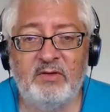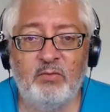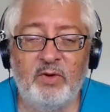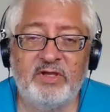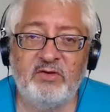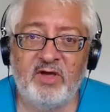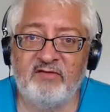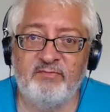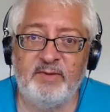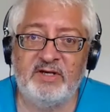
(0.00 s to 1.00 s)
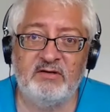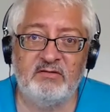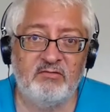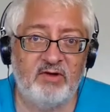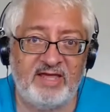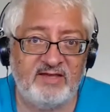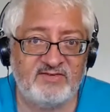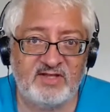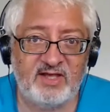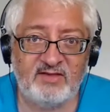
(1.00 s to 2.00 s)
when you have been
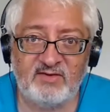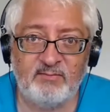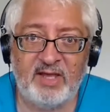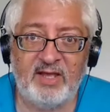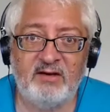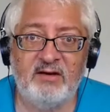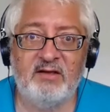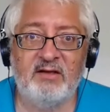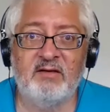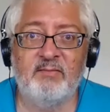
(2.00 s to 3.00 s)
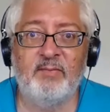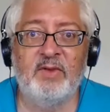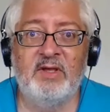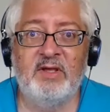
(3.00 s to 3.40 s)
raised as a man, um,